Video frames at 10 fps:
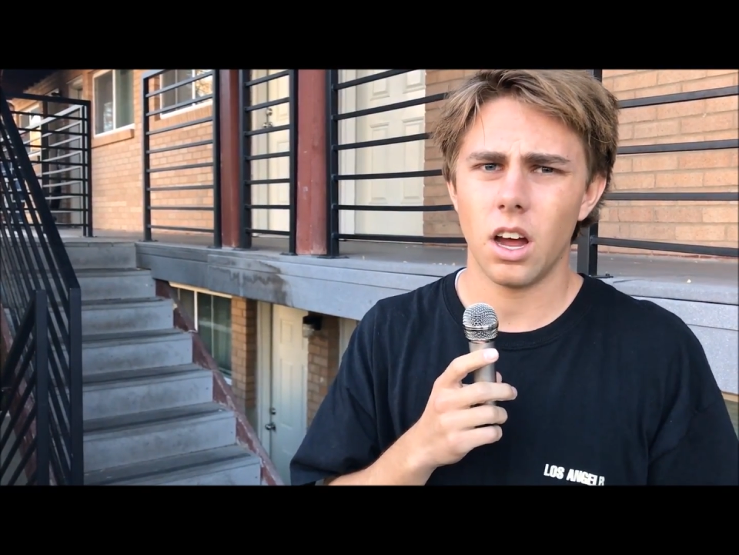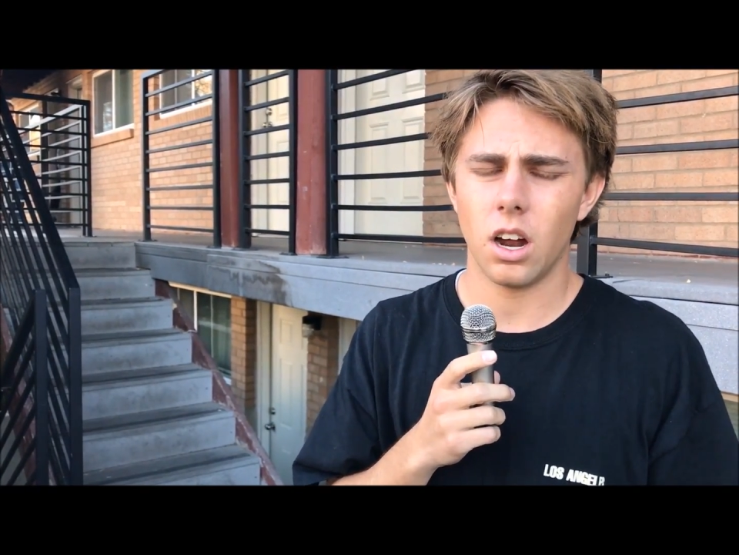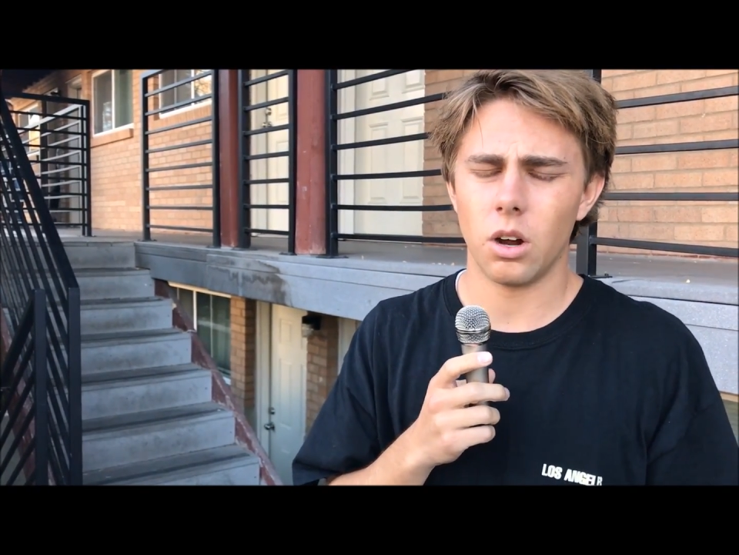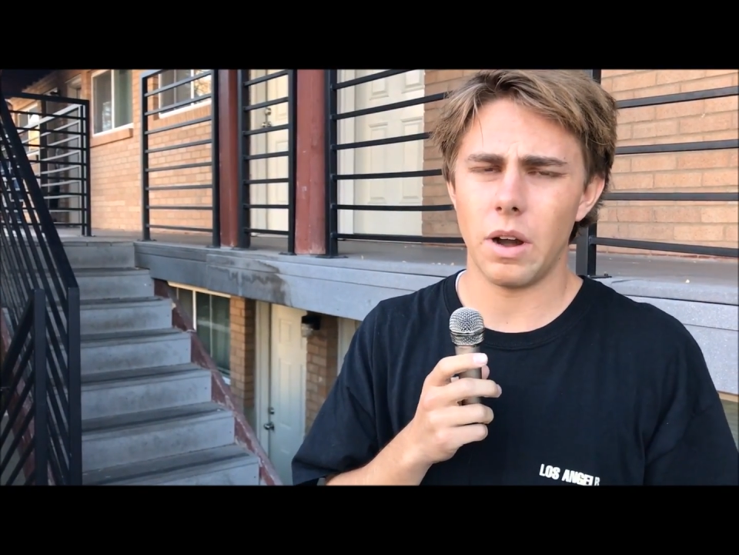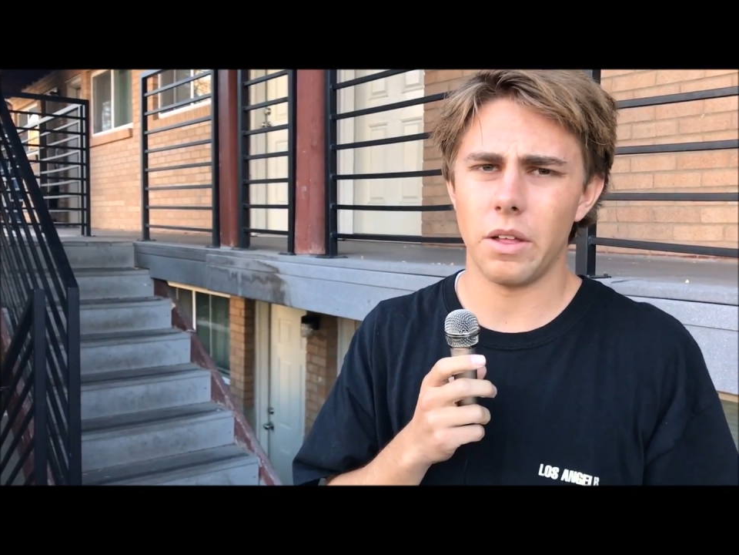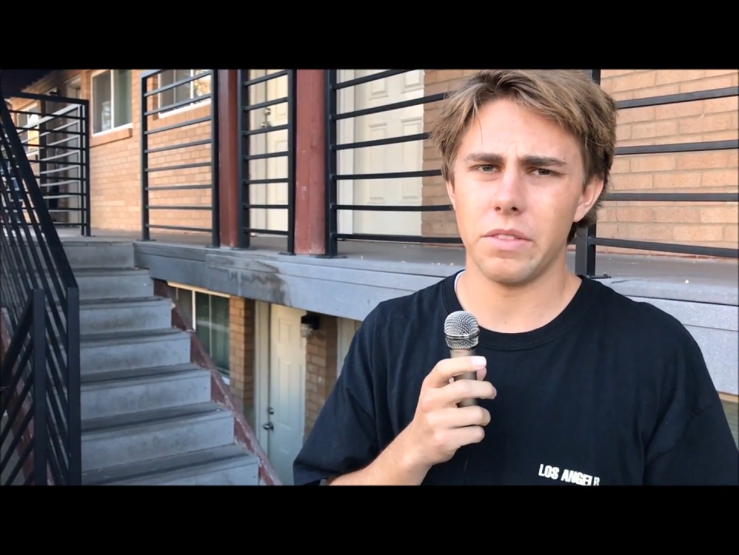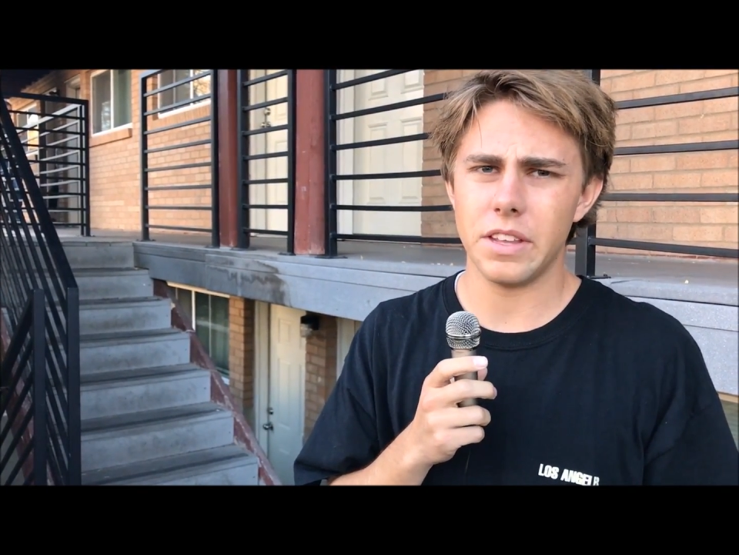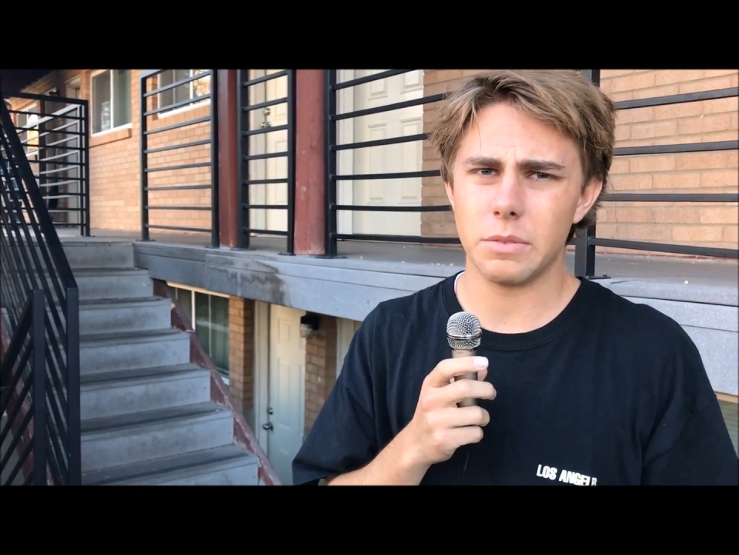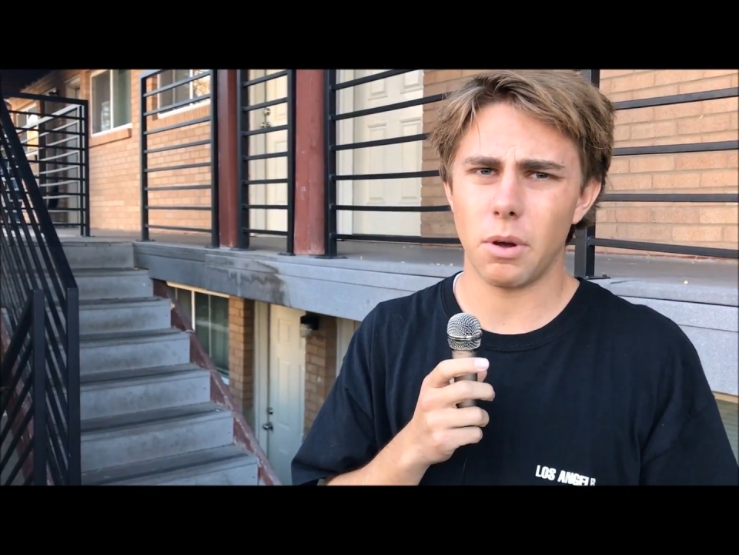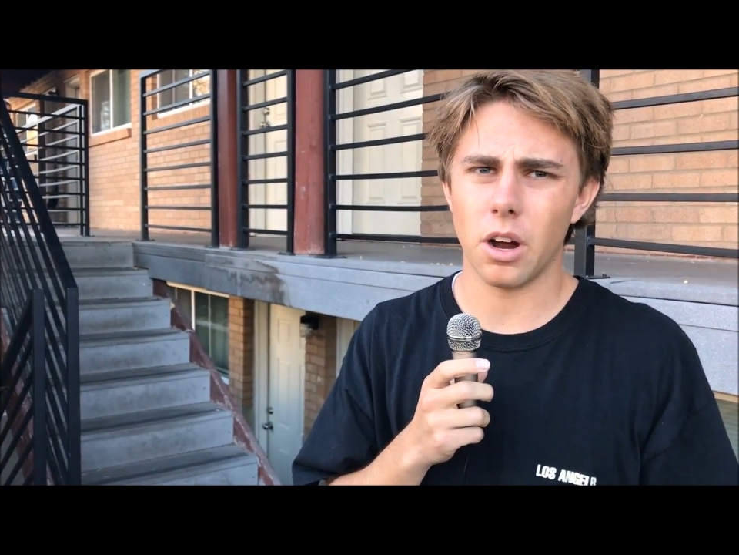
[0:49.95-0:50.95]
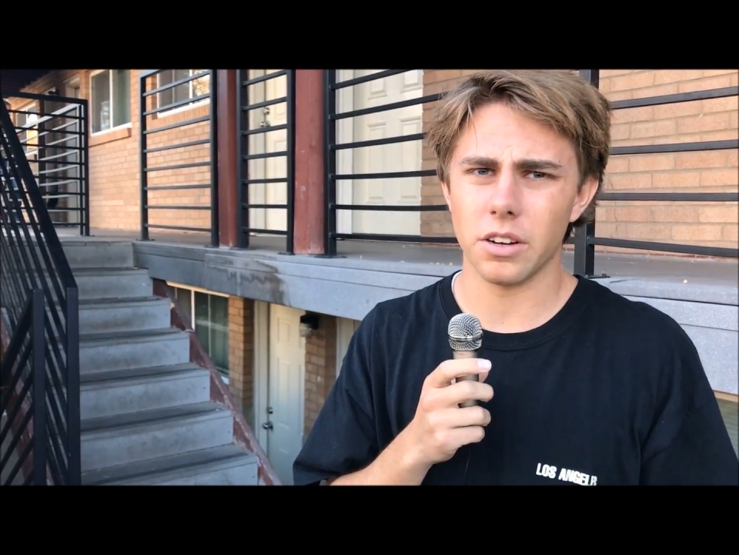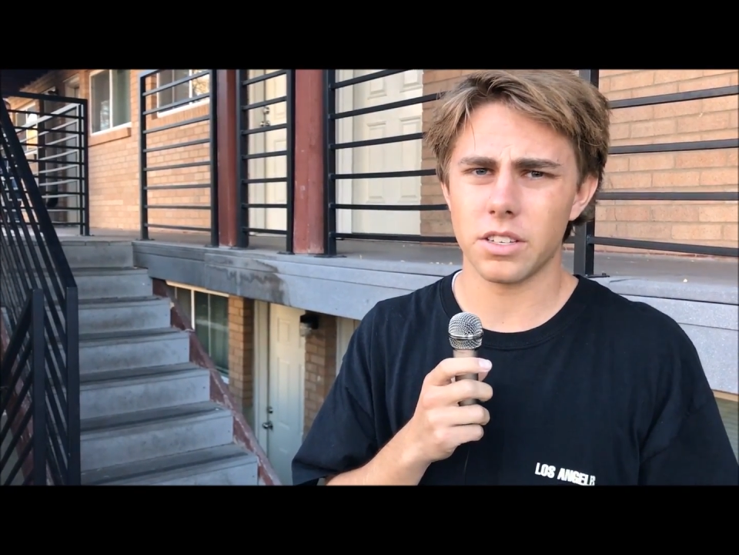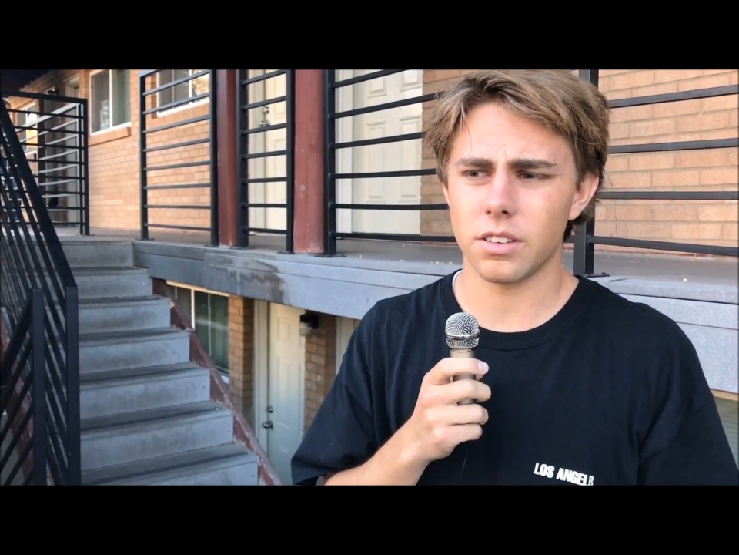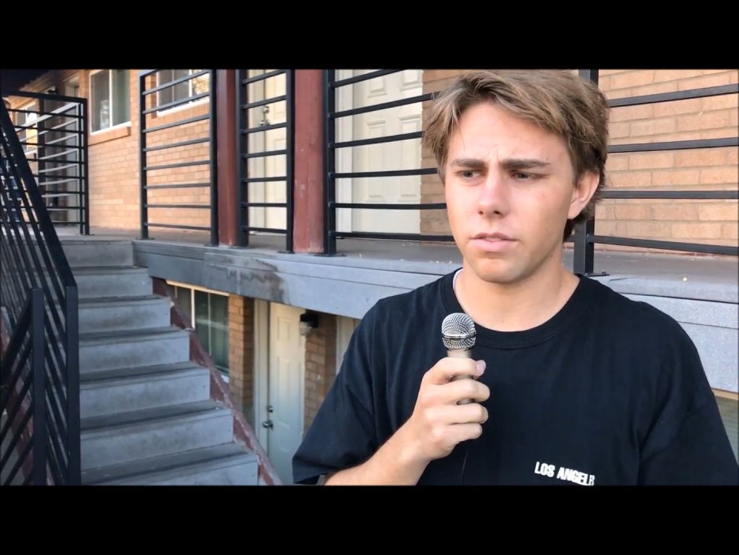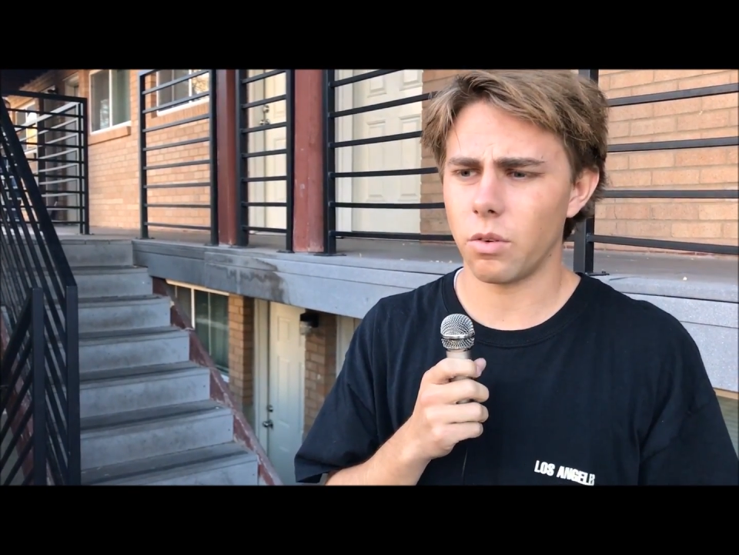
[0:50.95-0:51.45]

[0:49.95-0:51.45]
uh, around these parts